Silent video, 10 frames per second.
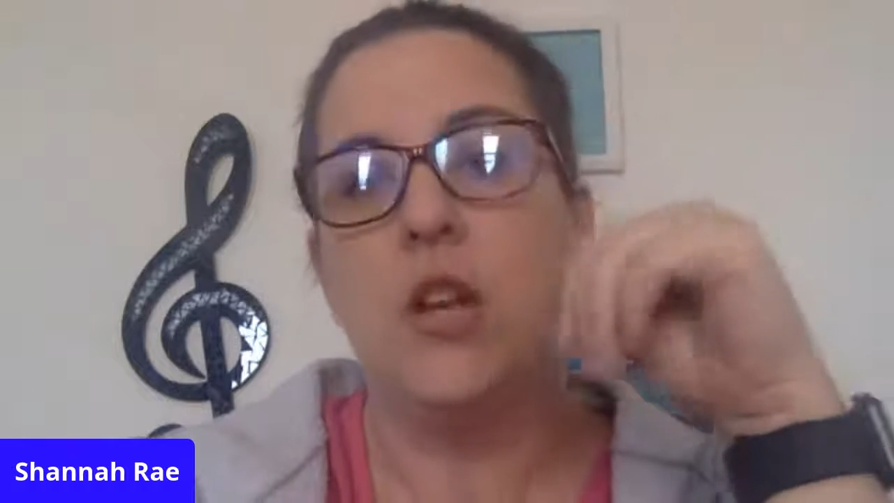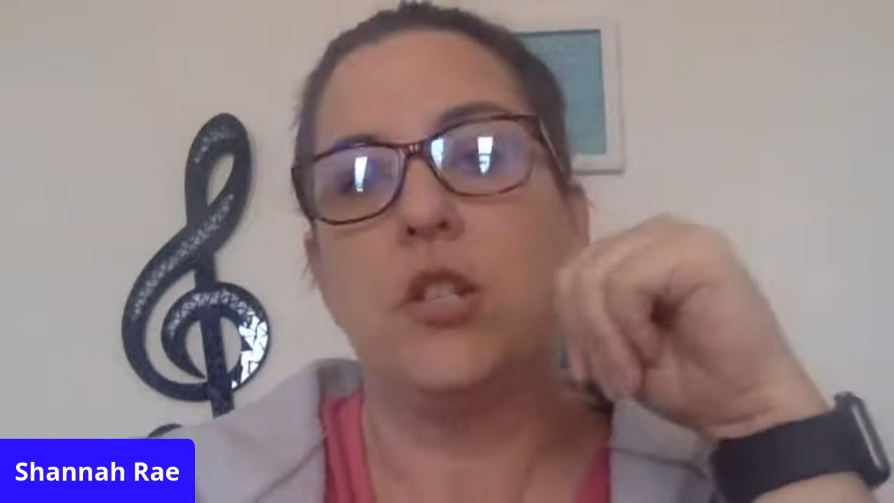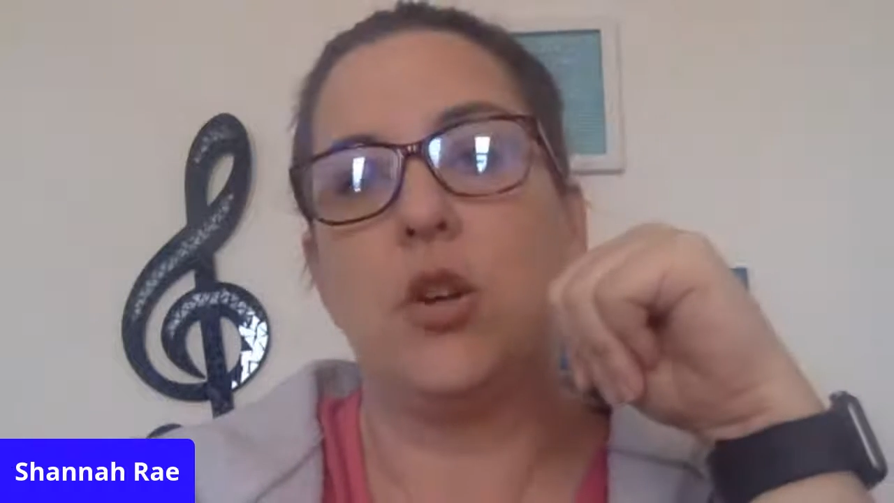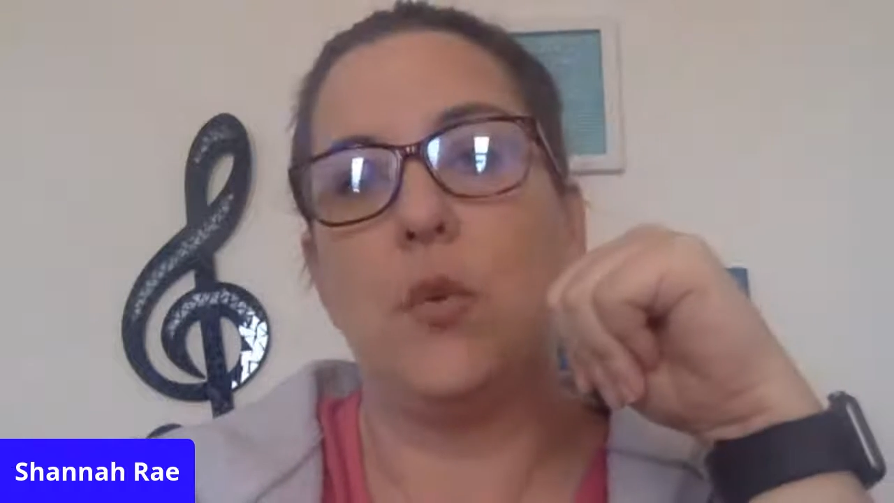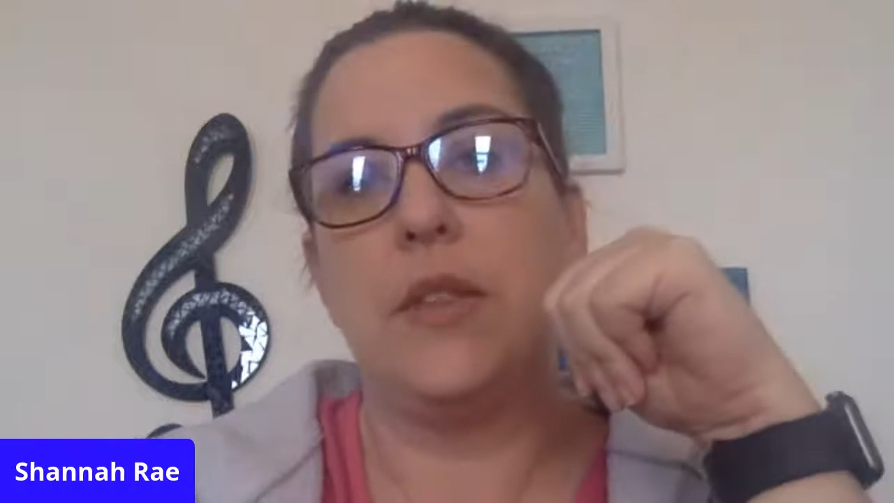
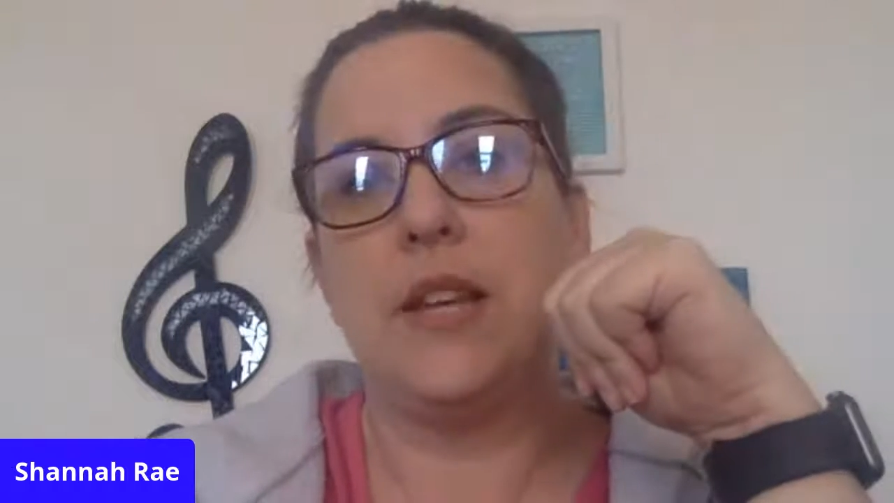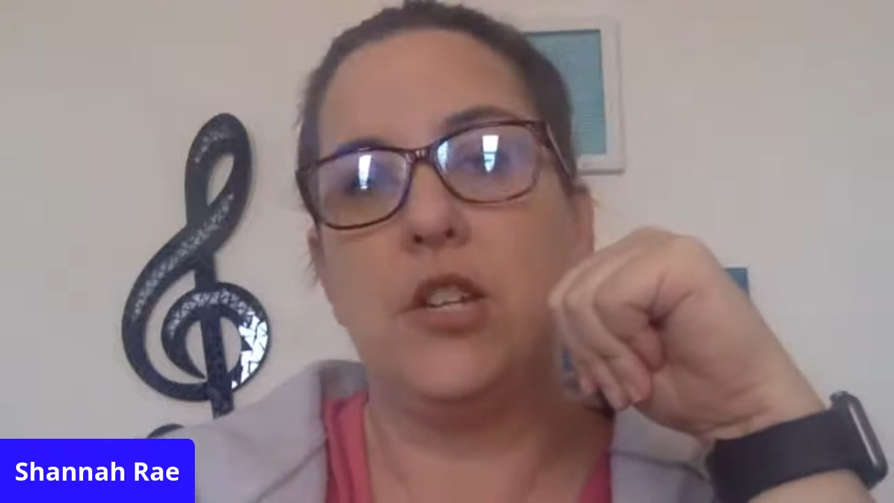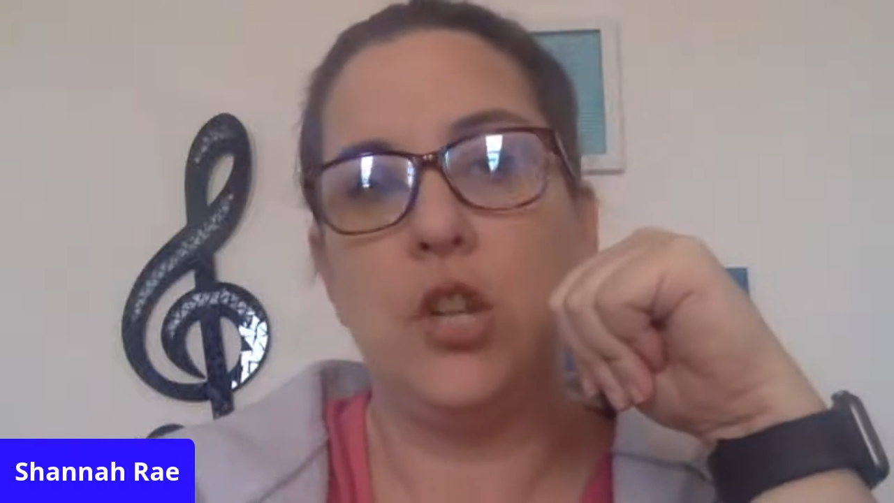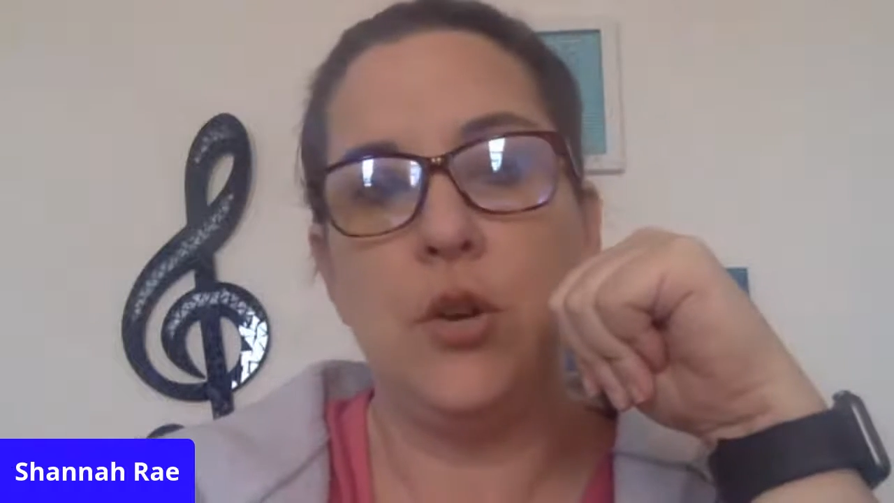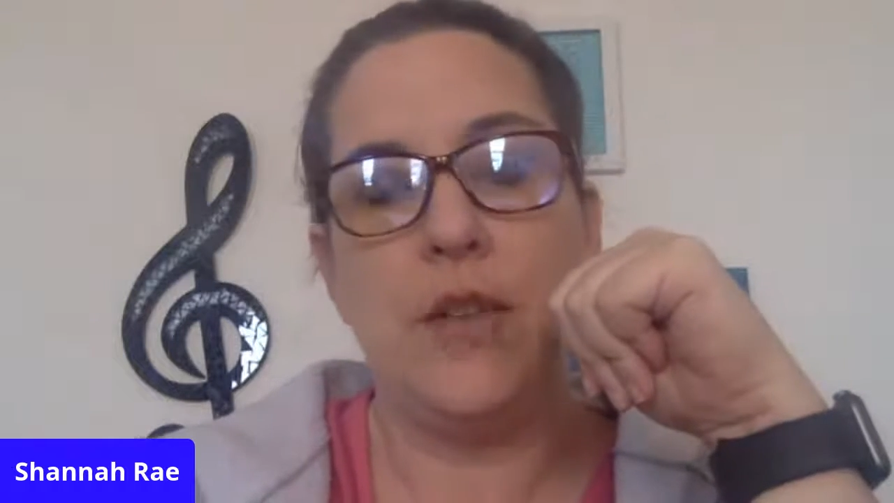So when
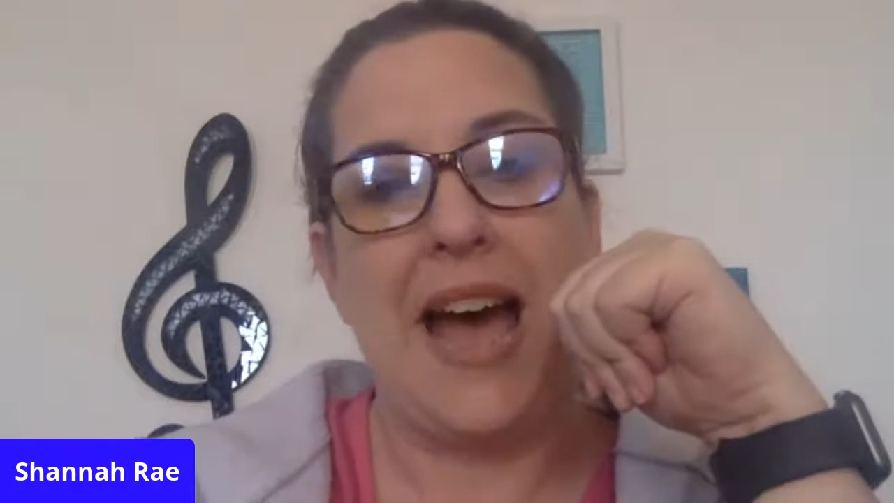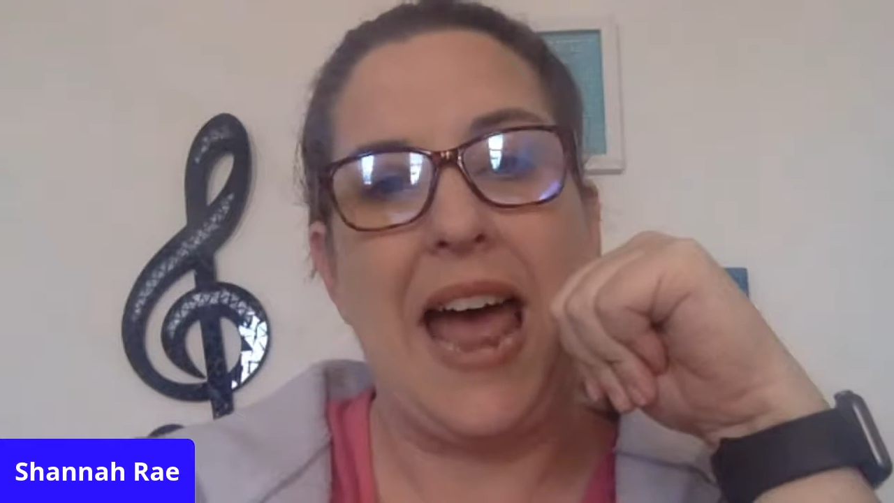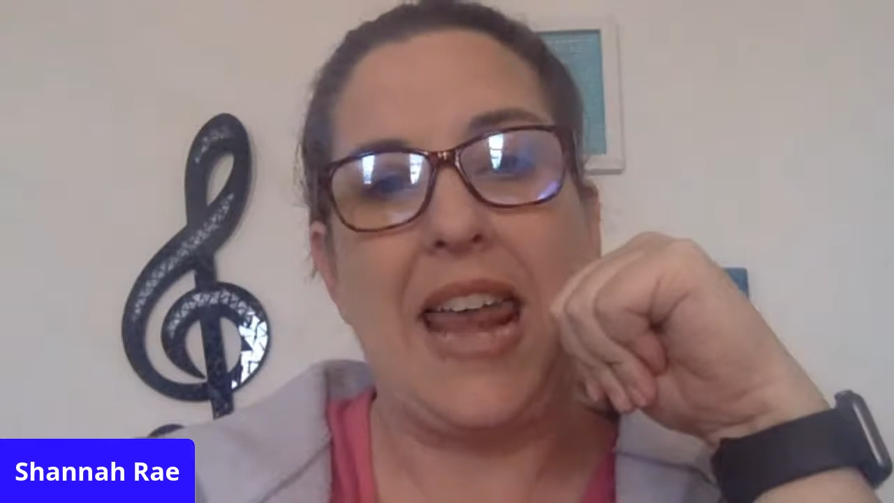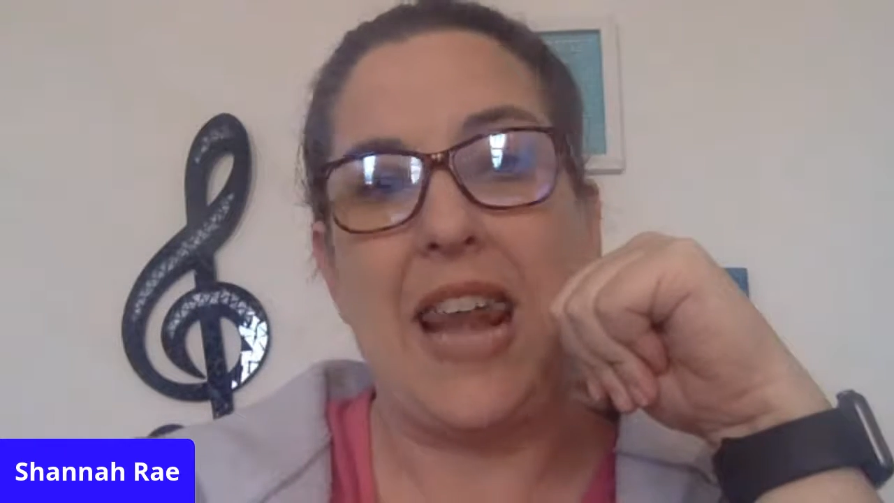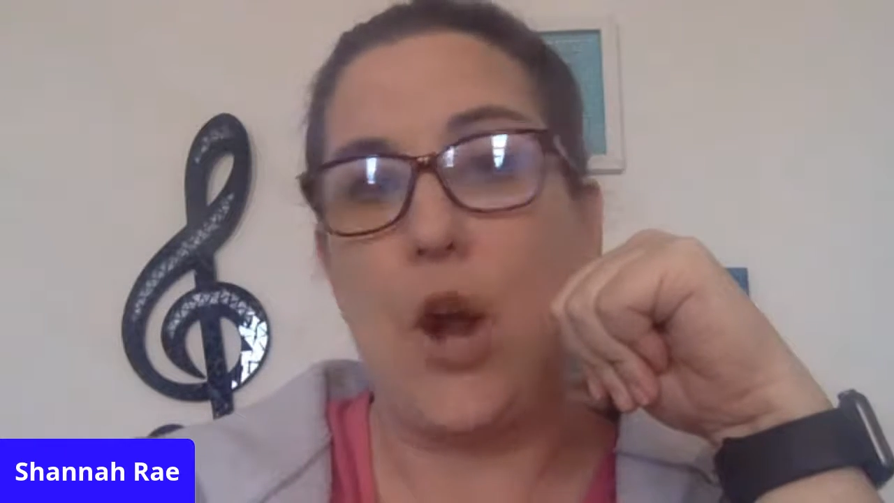they do that,